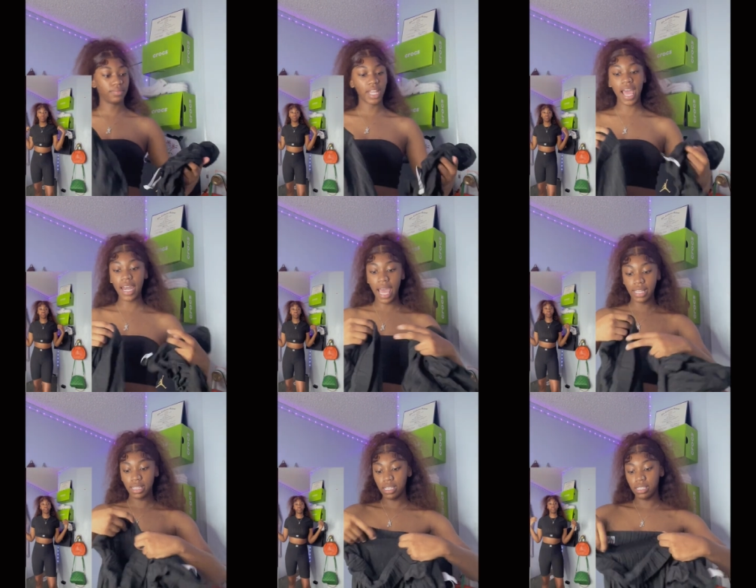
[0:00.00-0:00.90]
i like
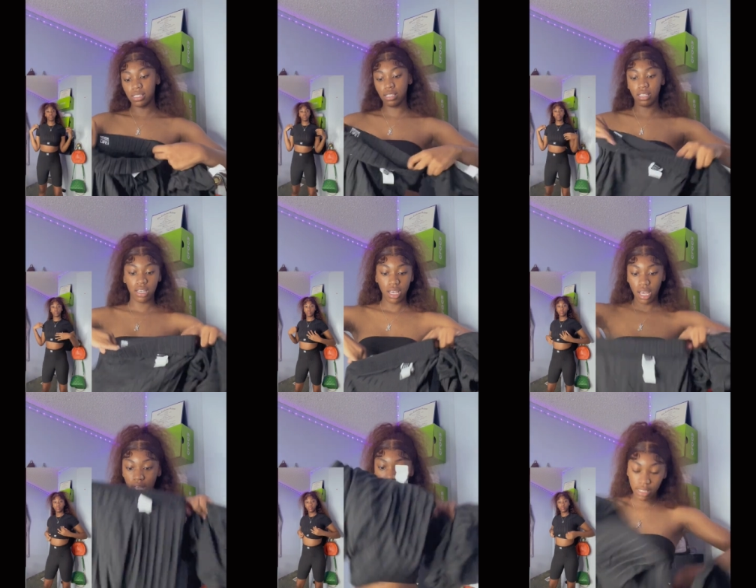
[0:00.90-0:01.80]
this
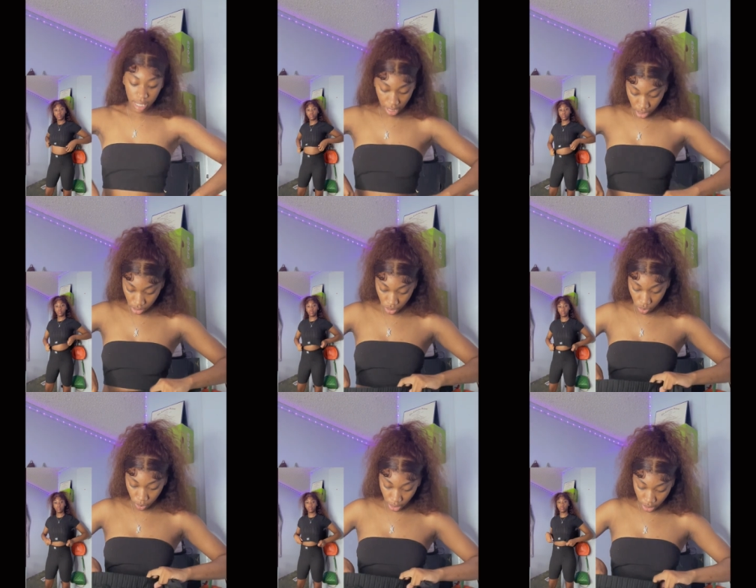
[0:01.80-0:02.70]
this is like a
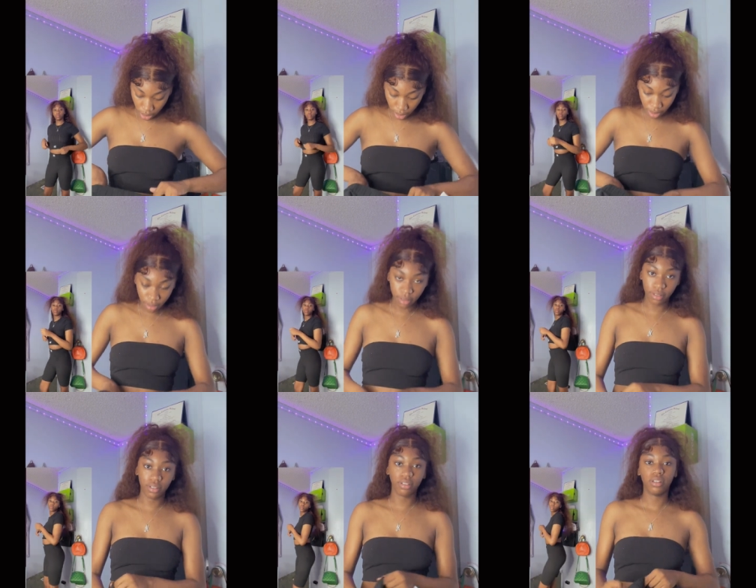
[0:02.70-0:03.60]
sweater
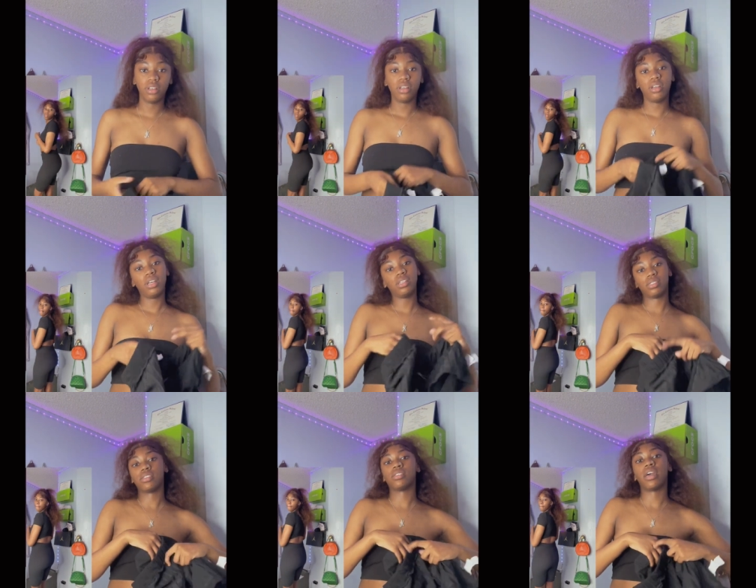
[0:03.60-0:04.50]
it's
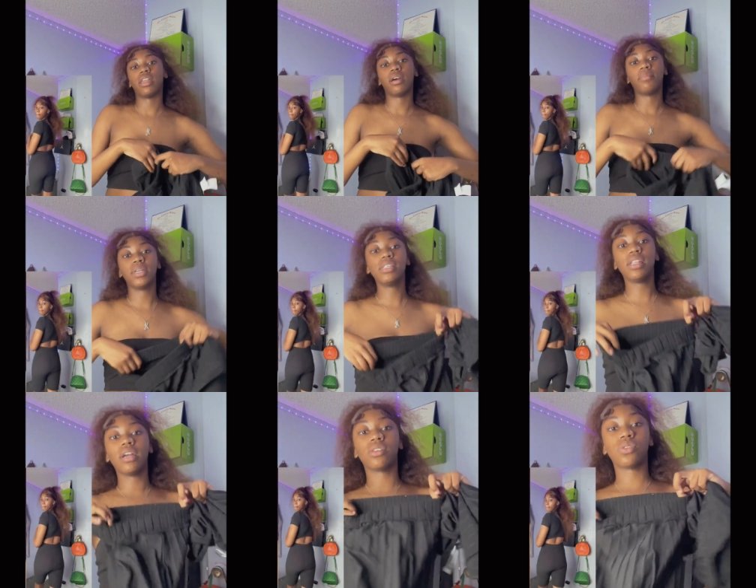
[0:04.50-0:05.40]
inside out but it's
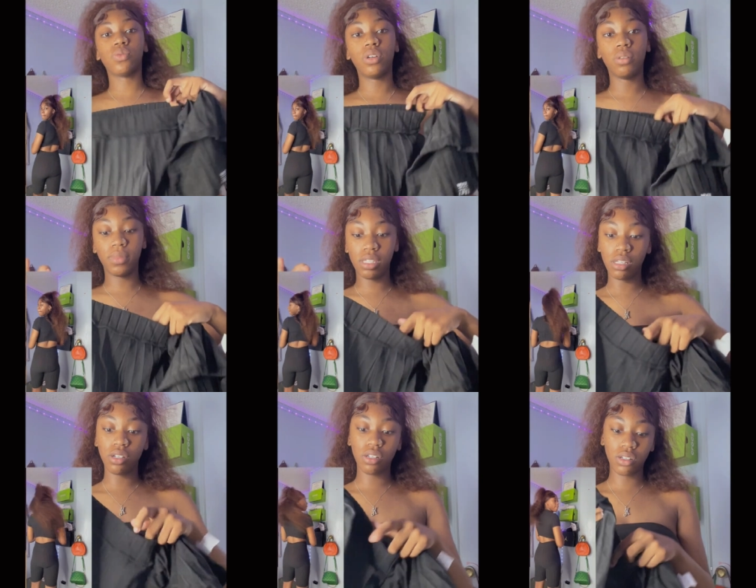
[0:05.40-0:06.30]
like a sweater
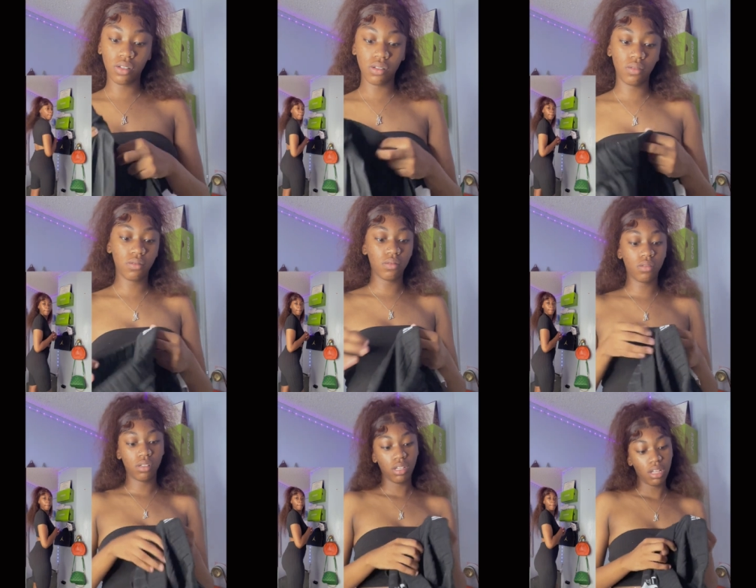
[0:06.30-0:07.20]
material
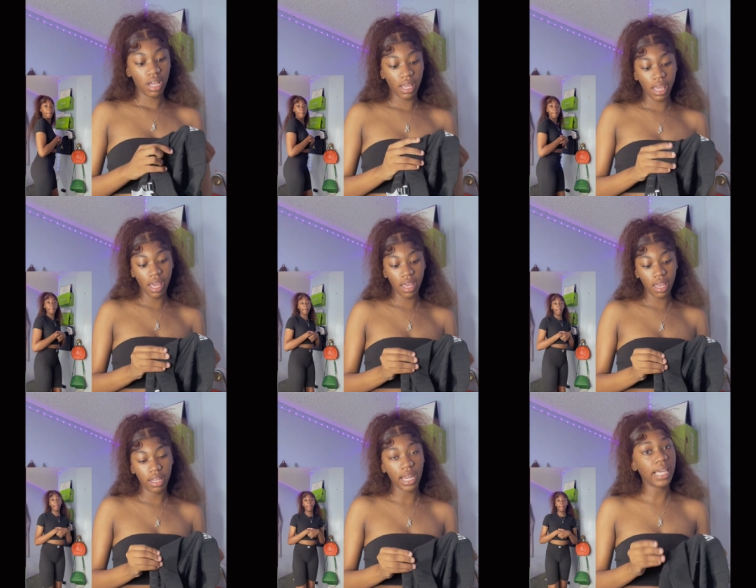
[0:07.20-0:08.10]

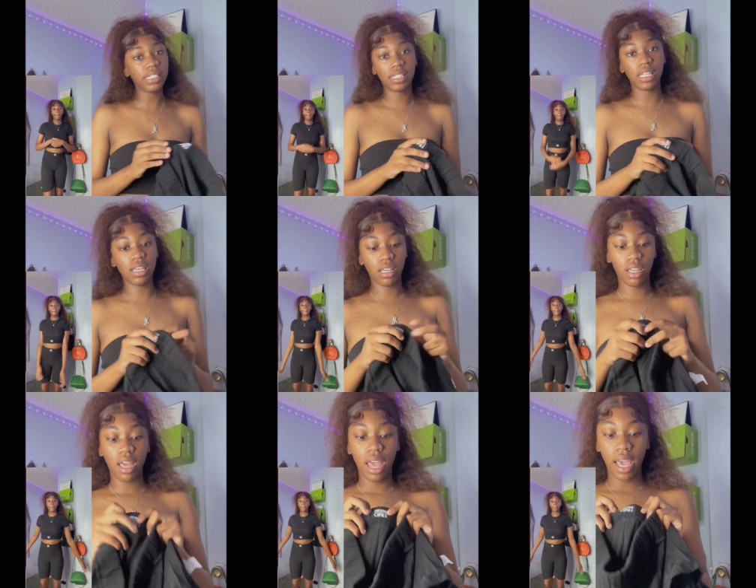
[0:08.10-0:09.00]
kind like it's thick
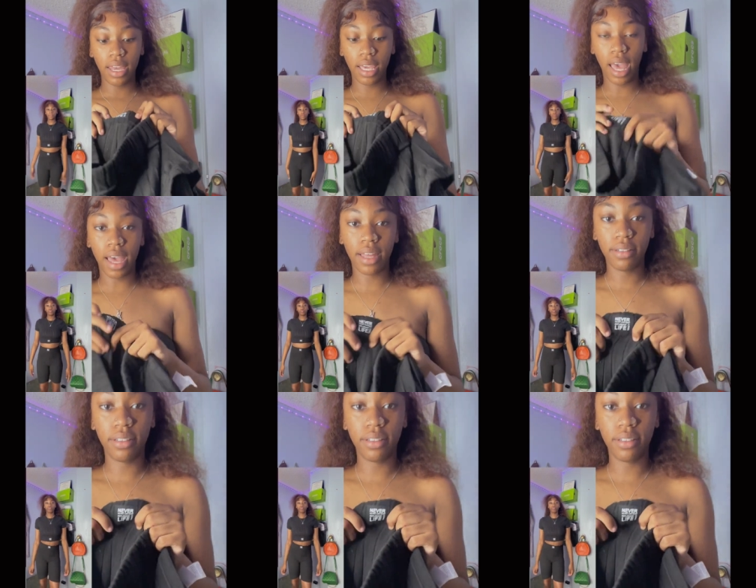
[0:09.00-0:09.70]
and it got